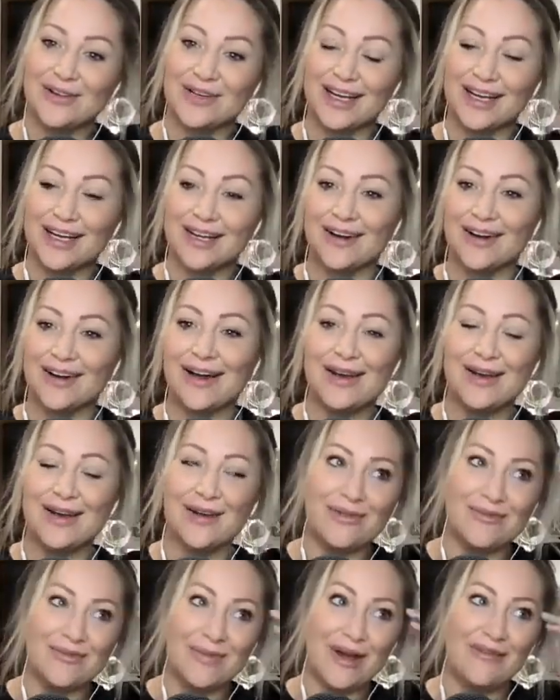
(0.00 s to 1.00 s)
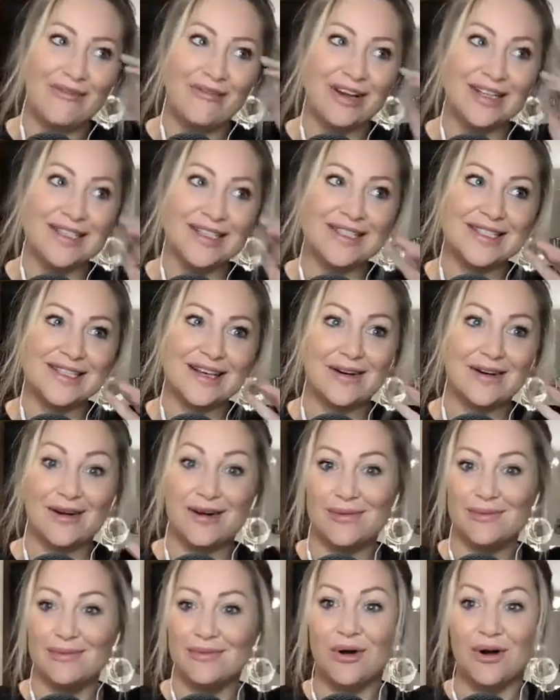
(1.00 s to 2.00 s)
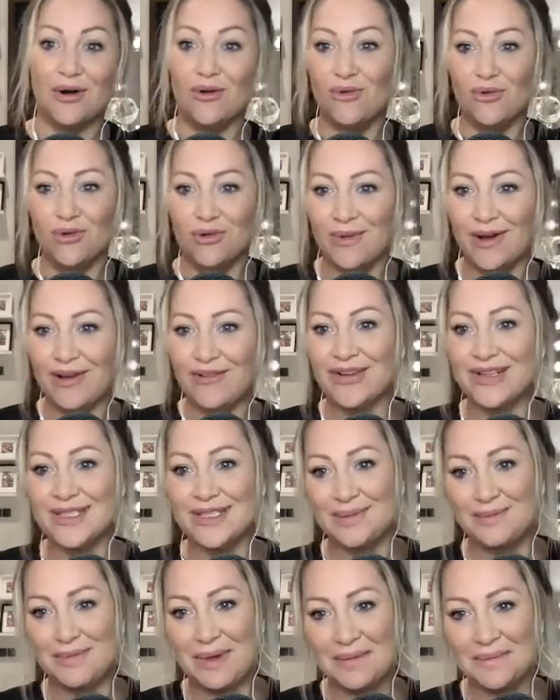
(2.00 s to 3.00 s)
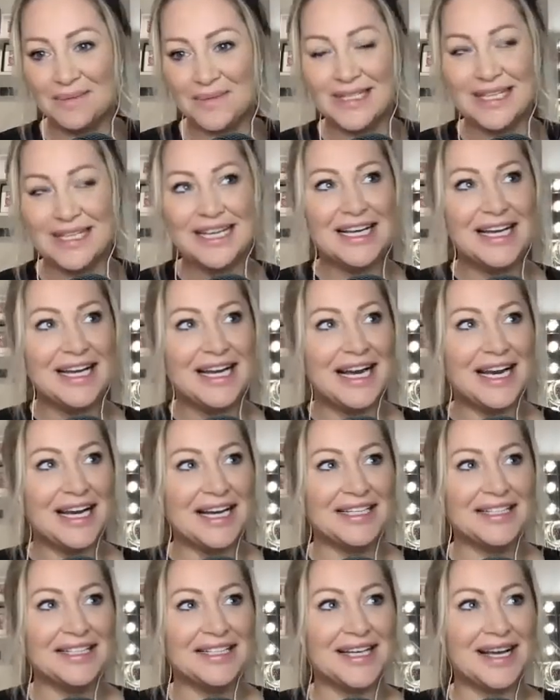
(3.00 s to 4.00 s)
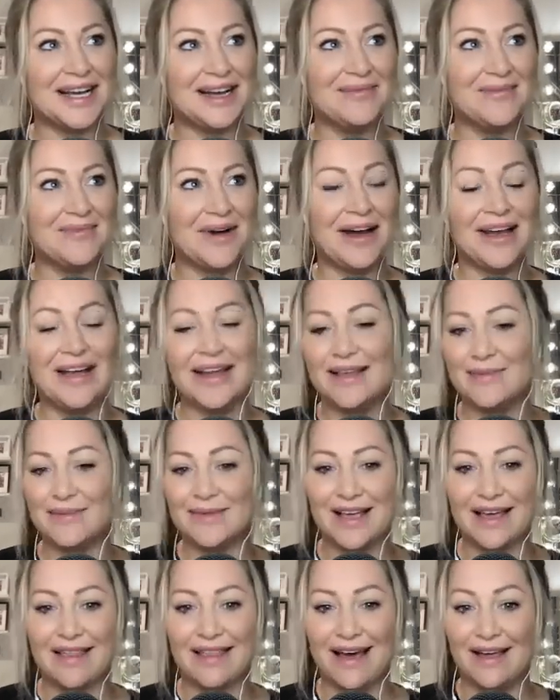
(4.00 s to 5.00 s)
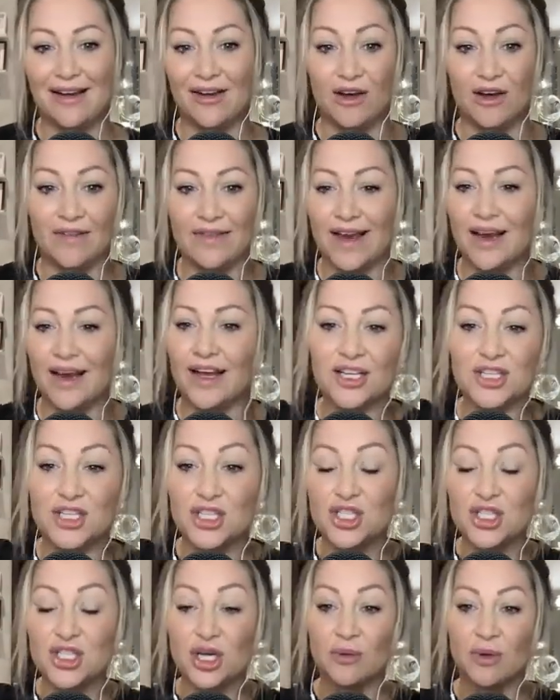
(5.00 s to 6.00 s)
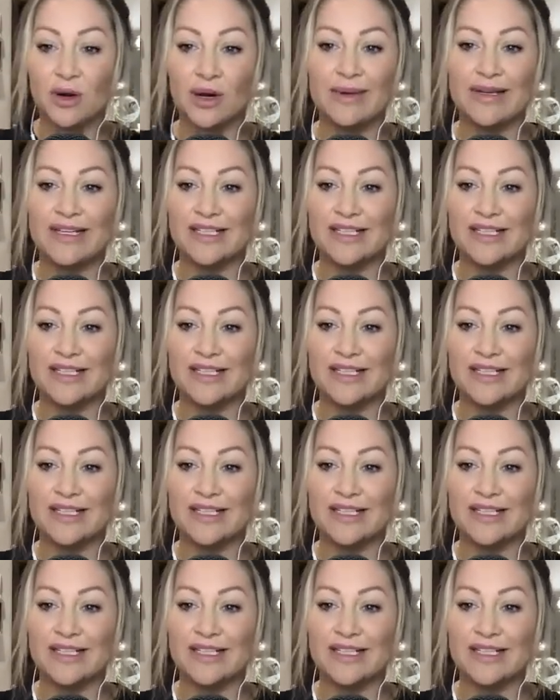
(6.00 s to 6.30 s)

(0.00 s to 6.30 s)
Like, a lot of my friends are, well, all of my friends are mums, and I hear them say that a lot. They're like, I just don't want to be